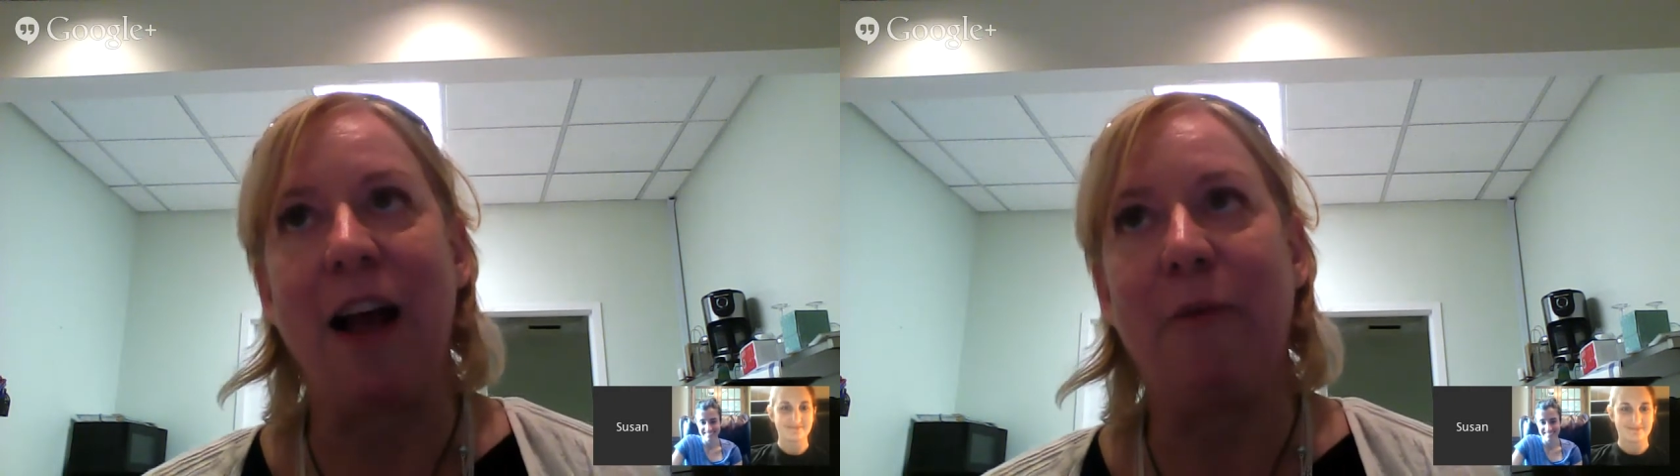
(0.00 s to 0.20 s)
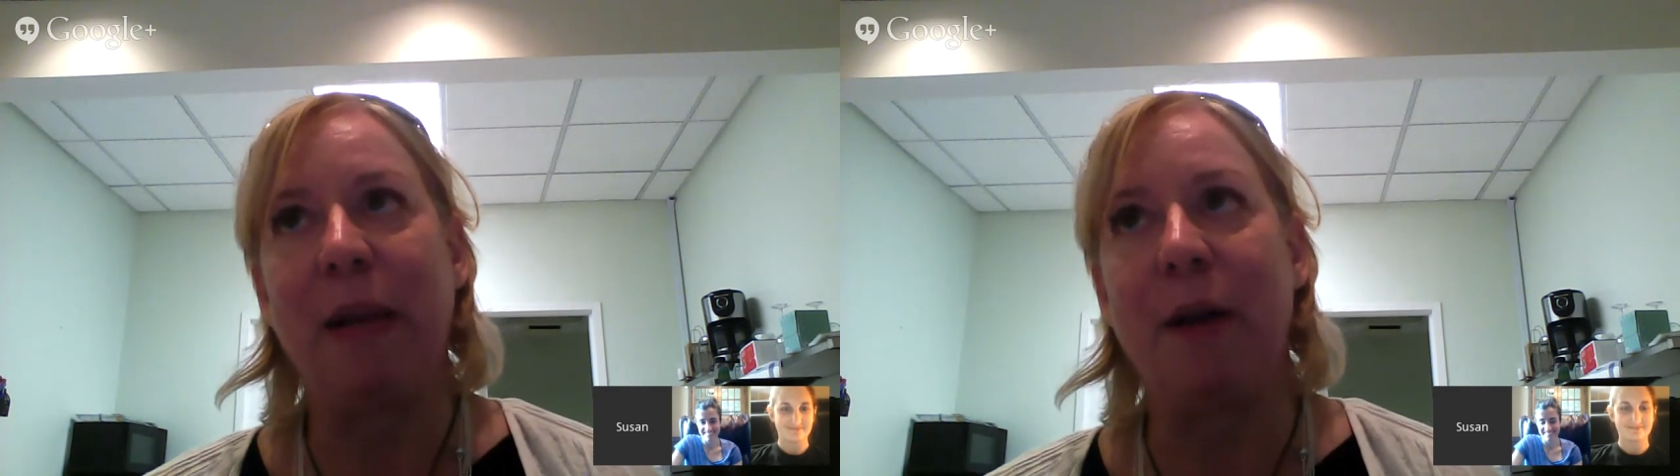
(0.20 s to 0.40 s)

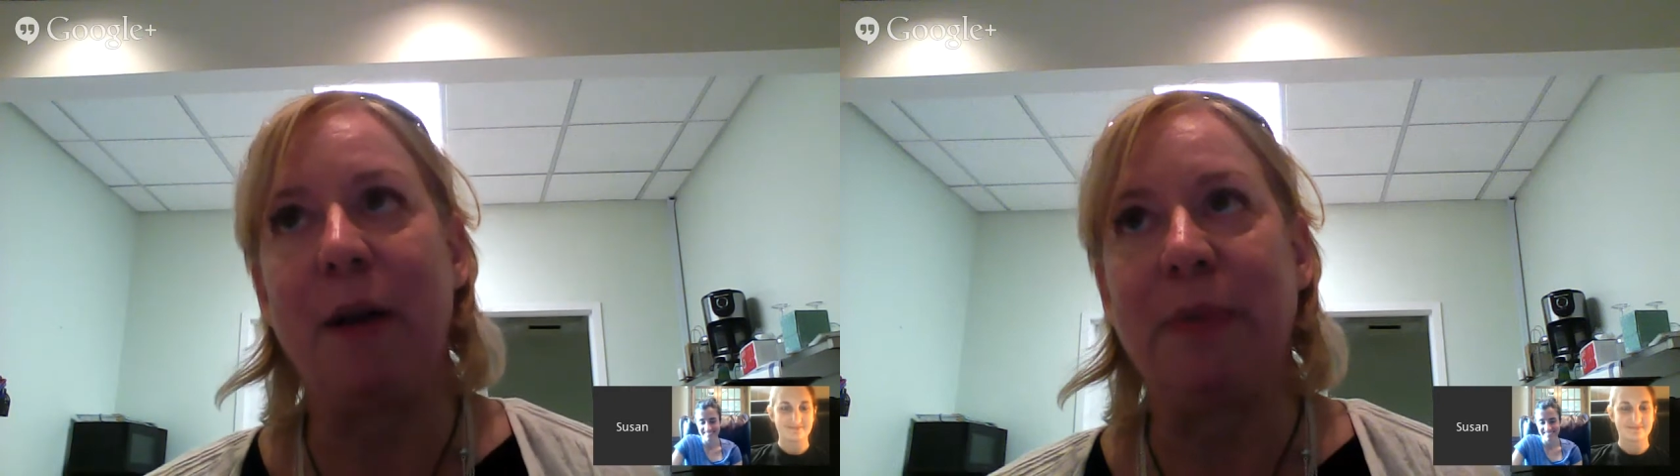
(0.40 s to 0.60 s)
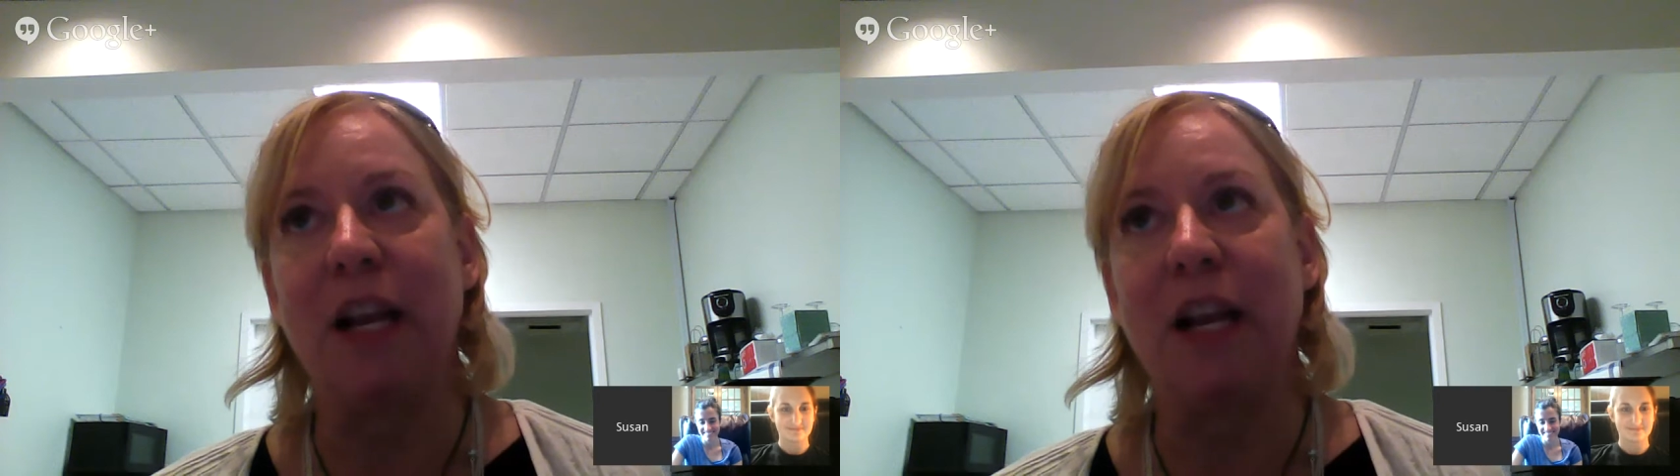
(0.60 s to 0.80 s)
kind of
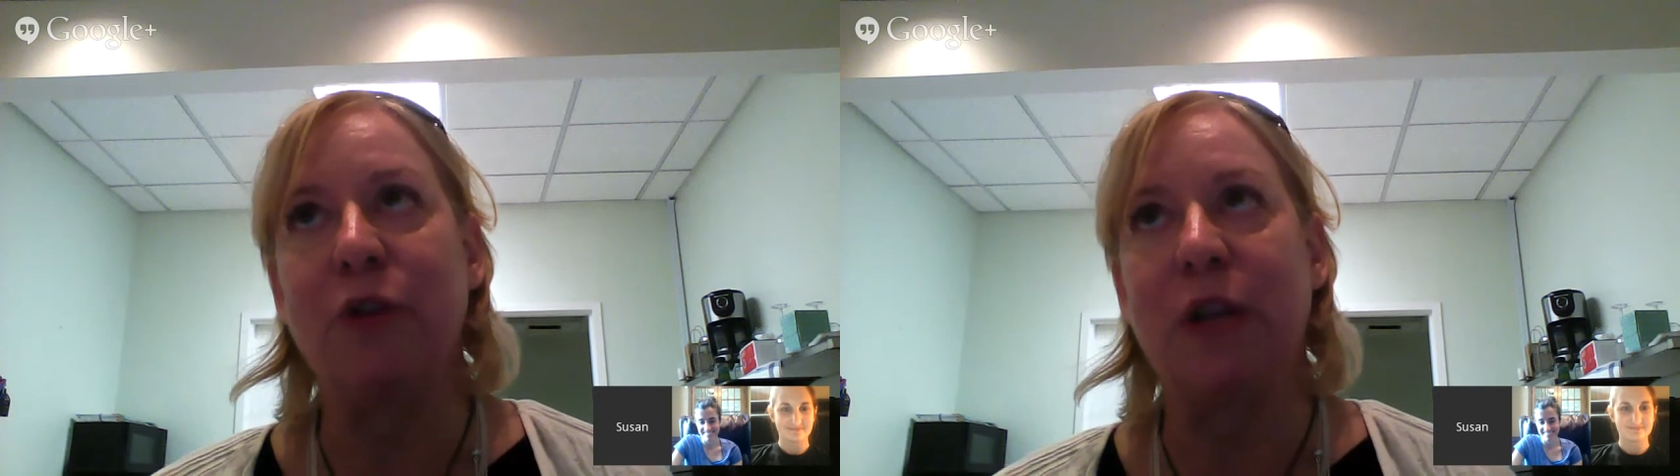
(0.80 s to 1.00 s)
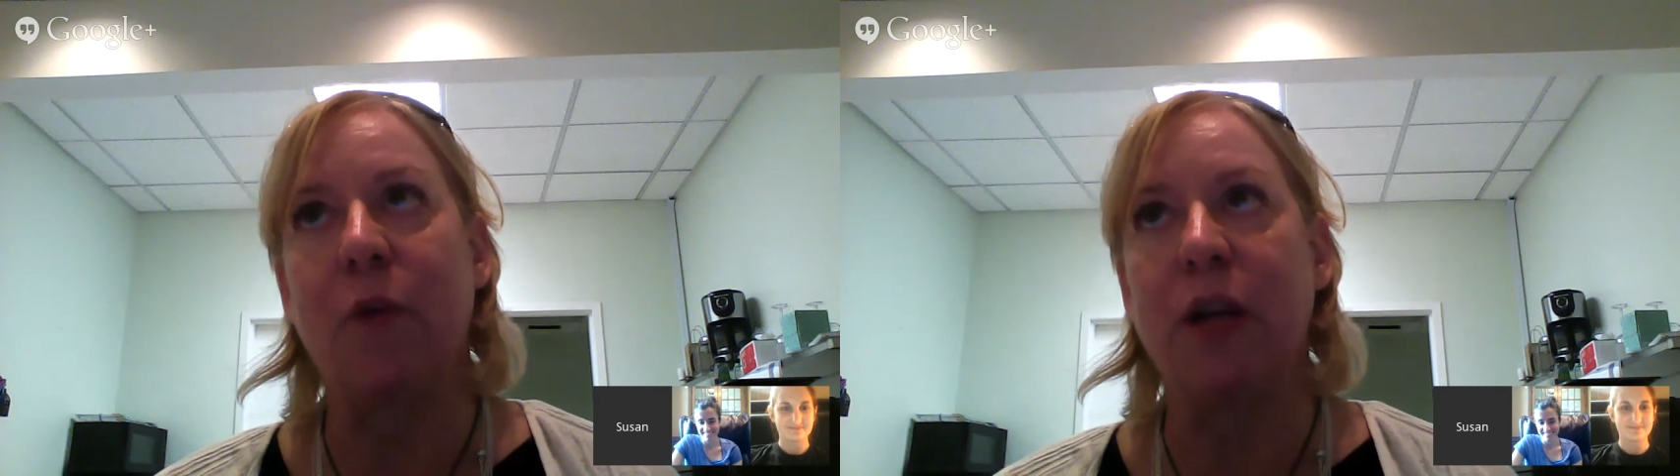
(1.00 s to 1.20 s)
becomes an
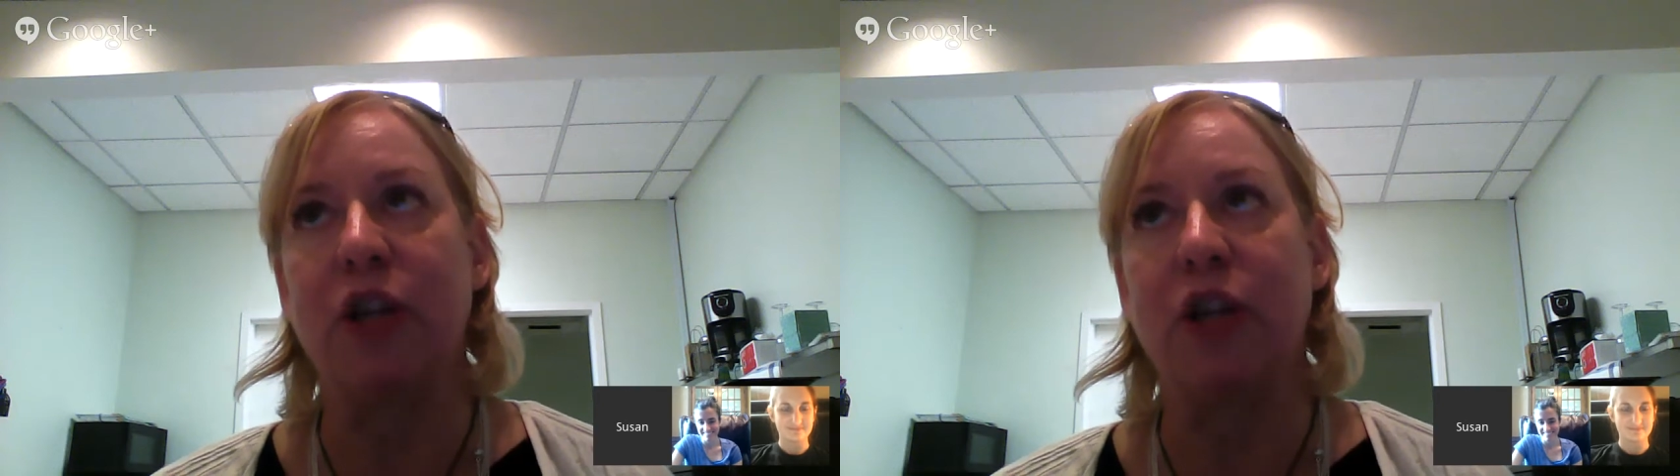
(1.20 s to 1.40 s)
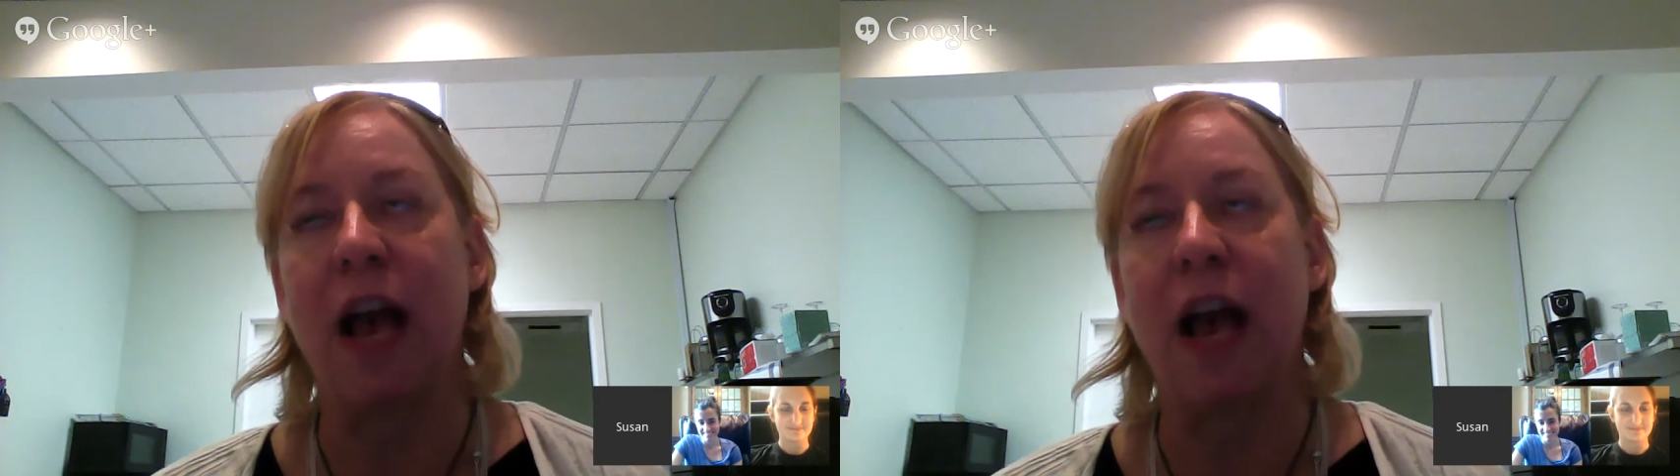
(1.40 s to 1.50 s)
interesting question,